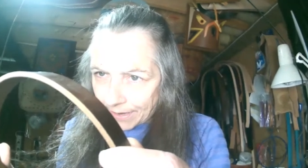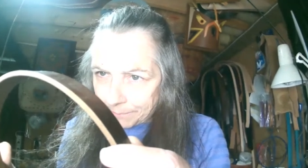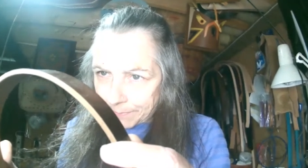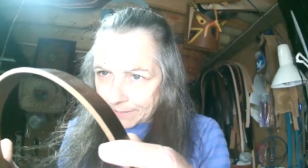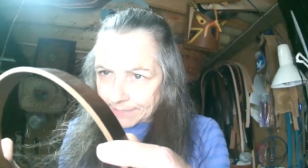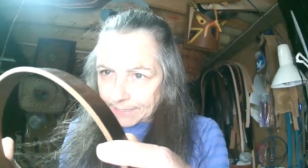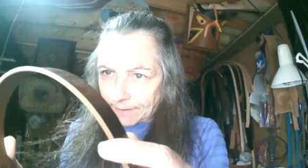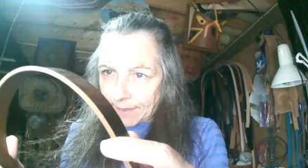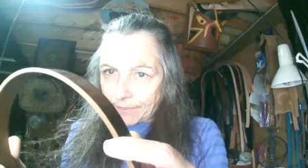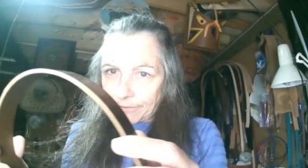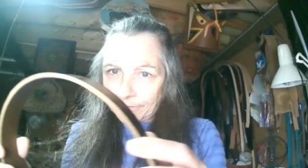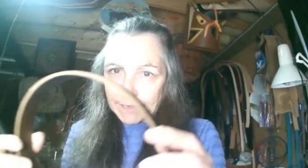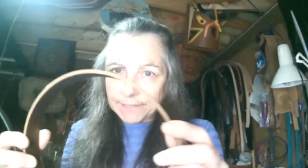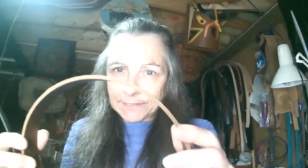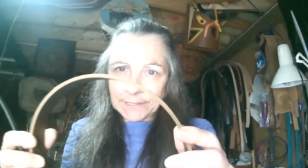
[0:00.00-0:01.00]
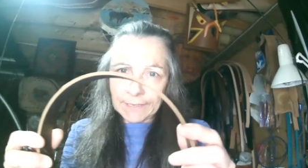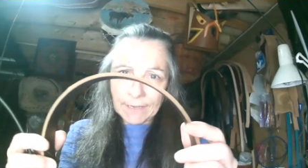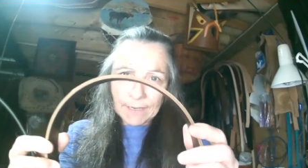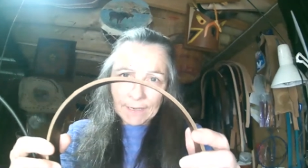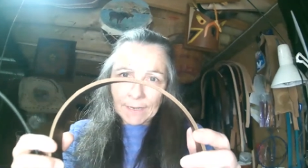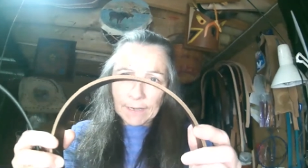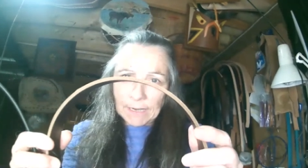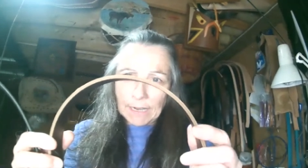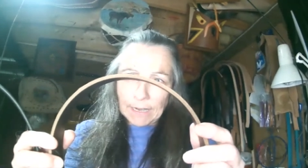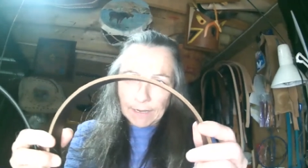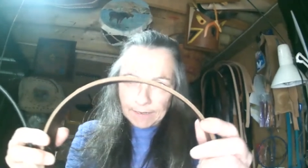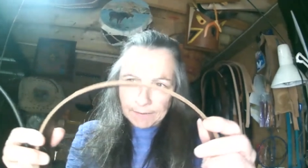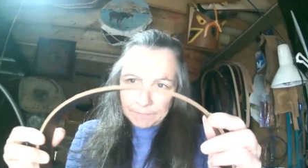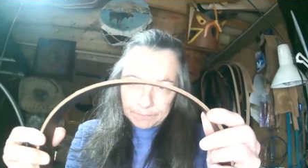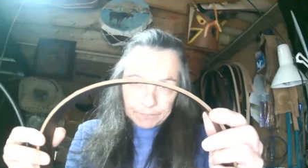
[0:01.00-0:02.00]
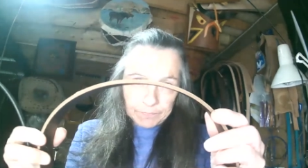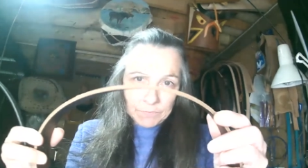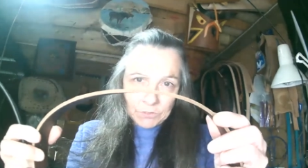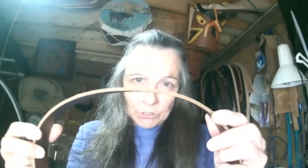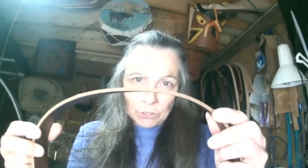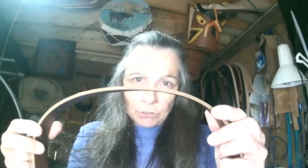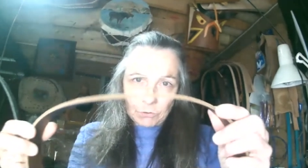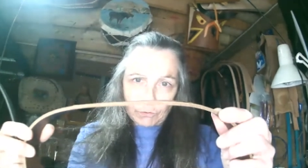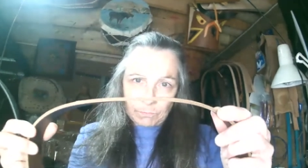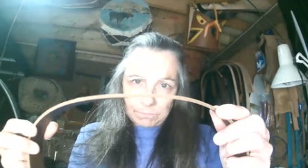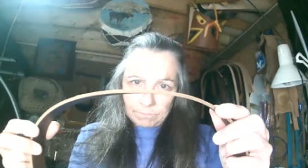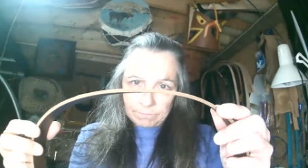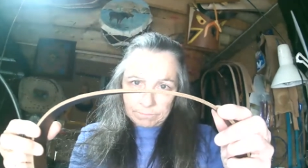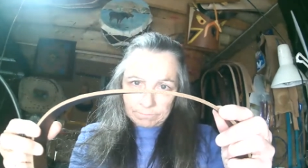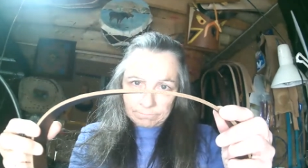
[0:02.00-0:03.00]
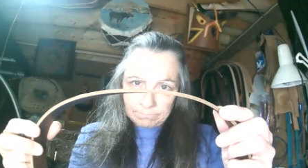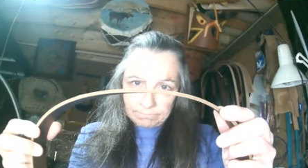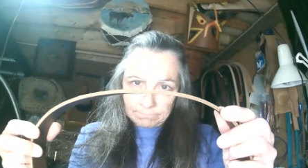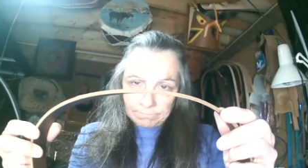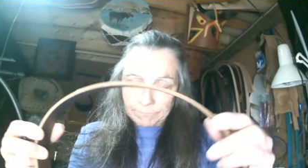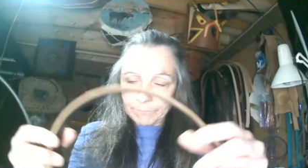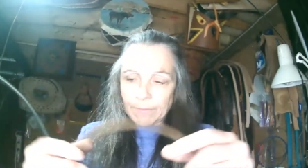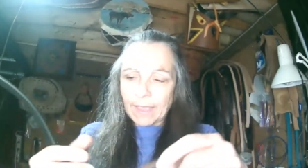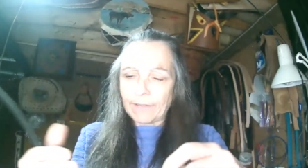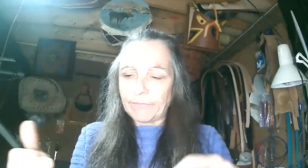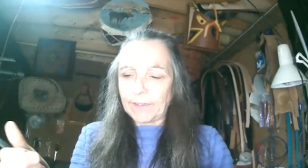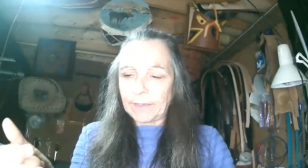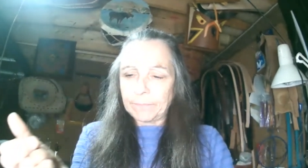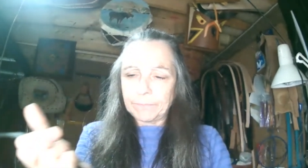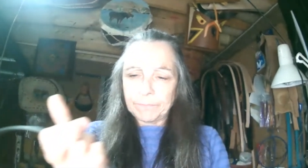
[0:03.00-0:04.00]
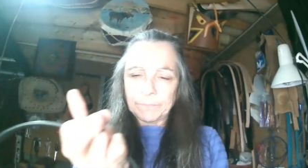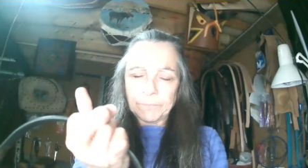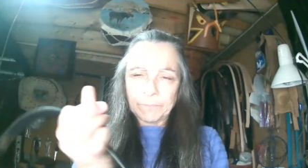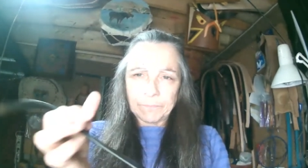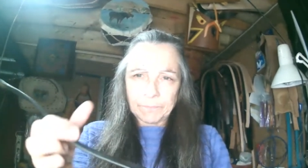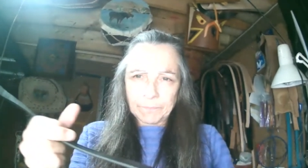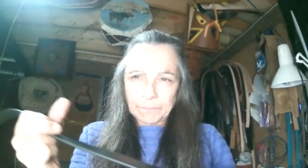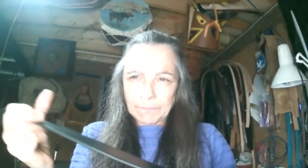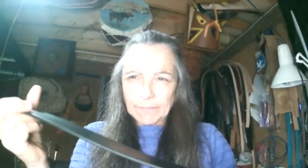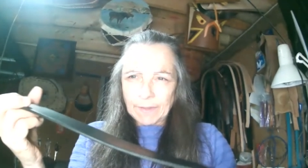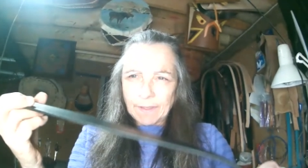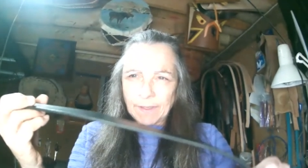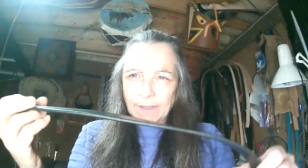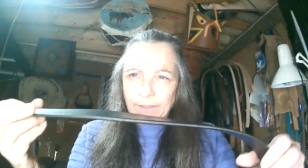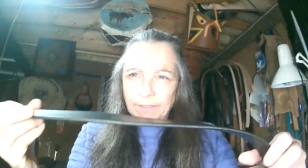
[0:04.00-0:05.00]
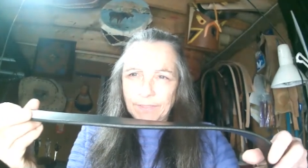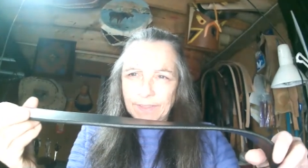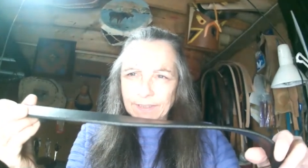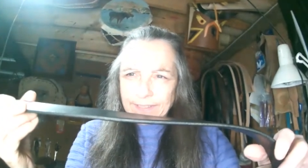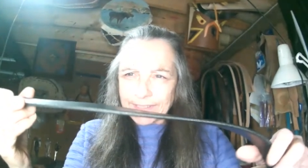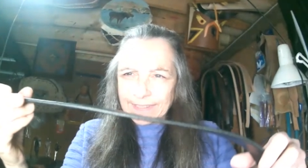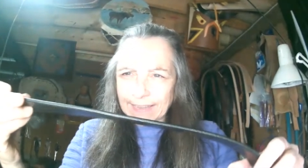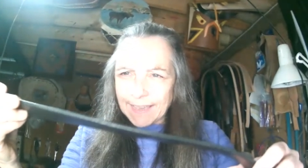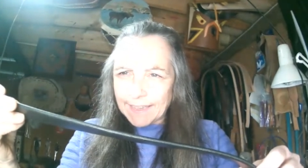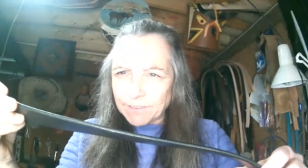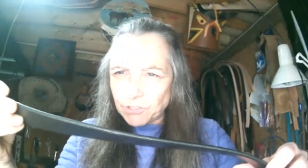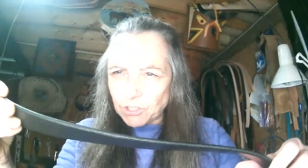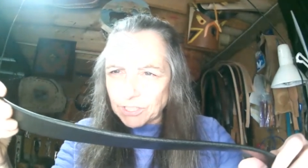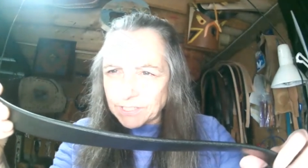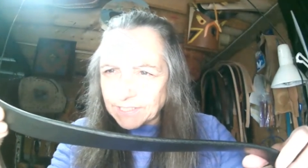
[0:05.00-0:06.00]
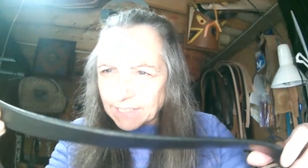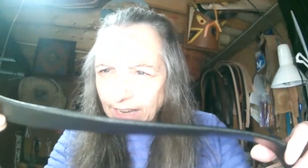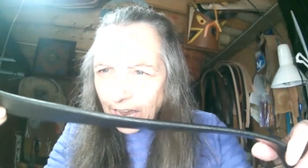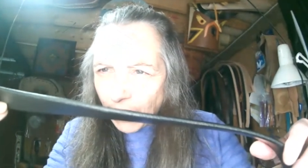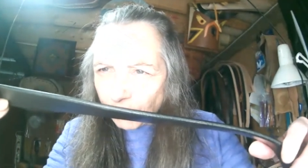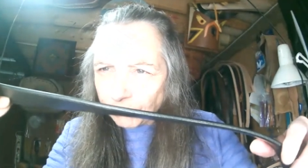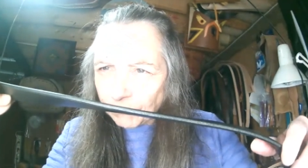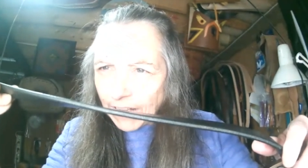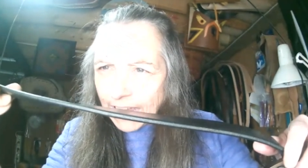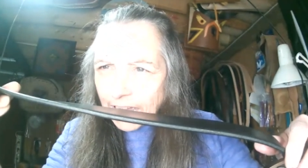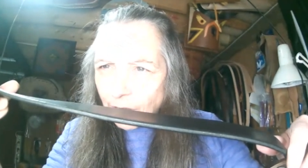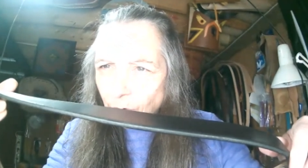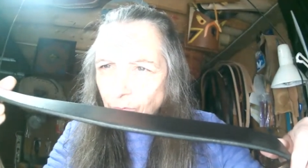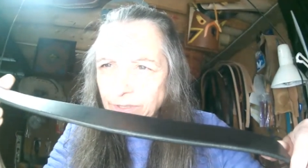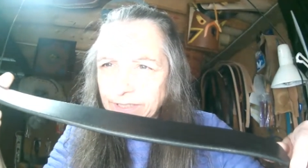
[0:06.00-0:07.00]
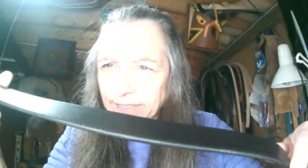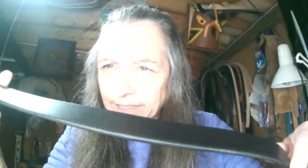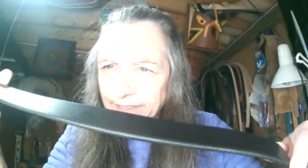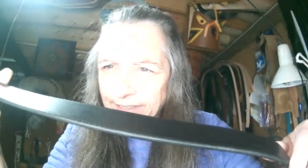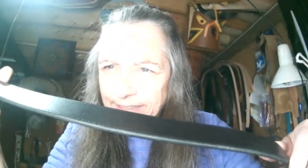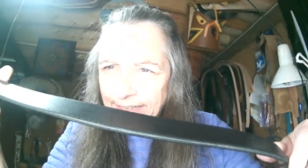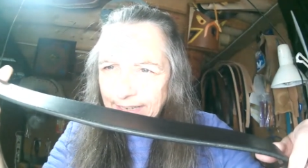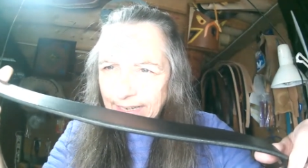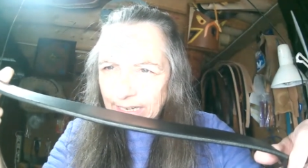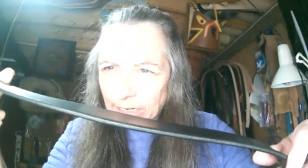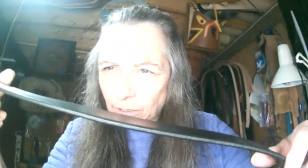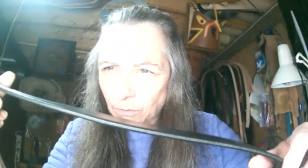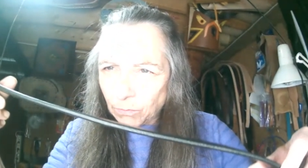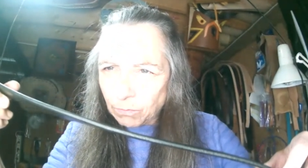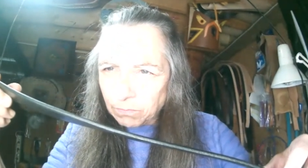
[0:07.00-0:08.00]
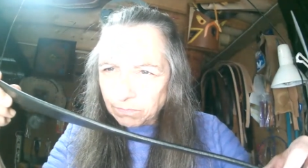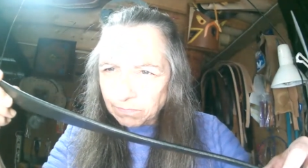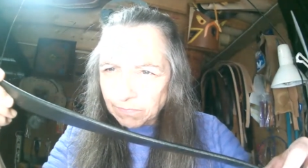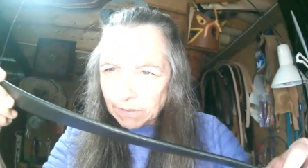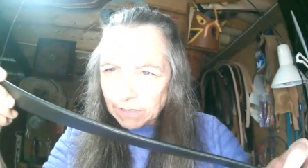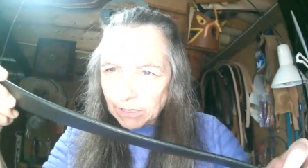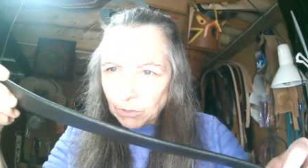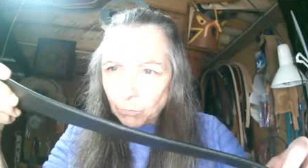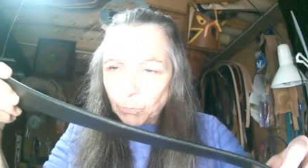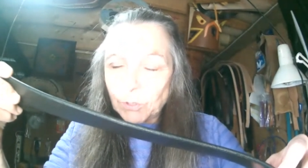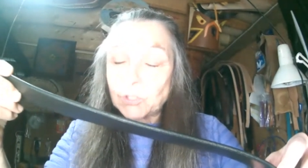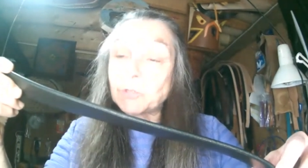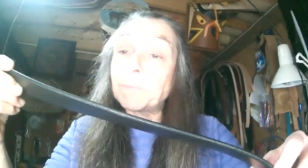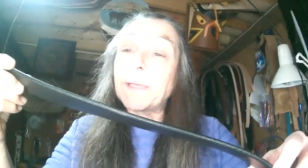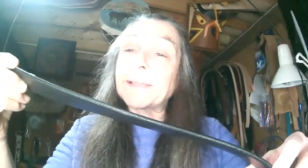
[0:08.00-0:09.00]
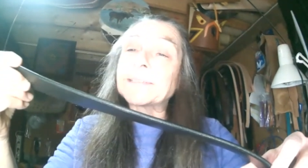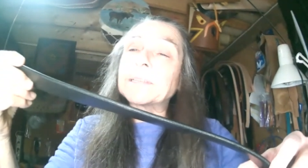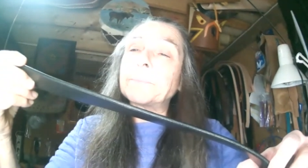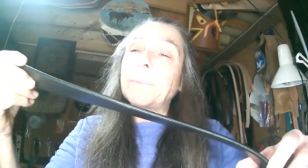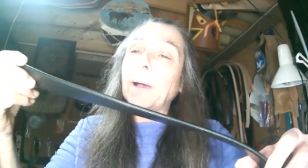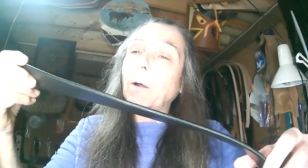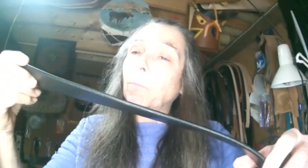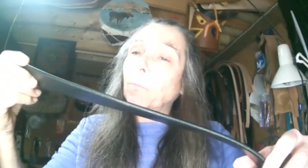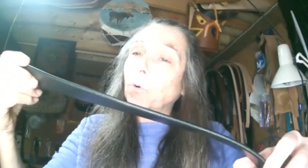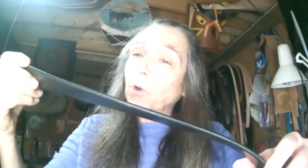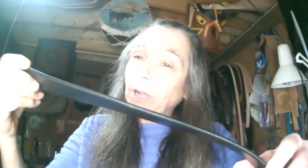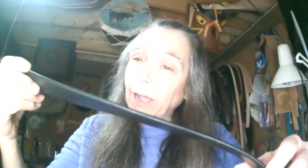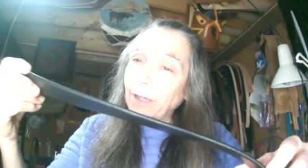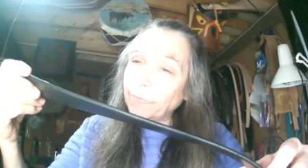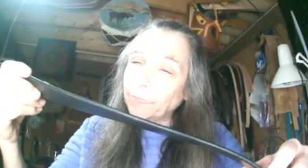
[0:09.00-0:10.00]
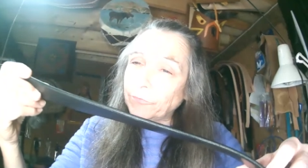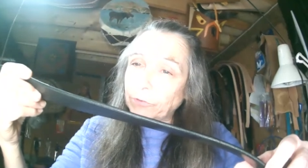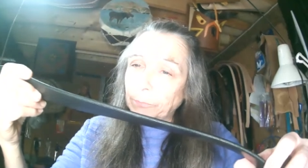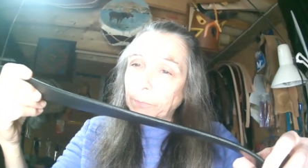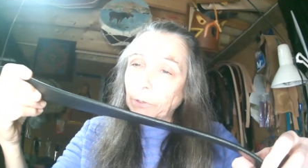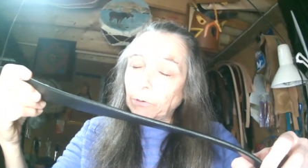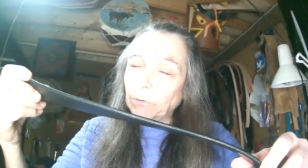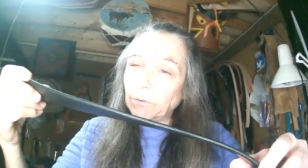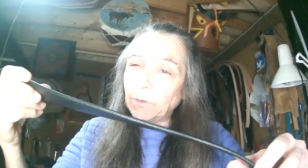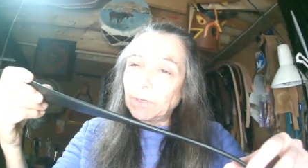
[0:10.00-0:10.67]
that piece of leather is? Um, so heavy. This, the edges are rounded now, which makes the belt more comfortable.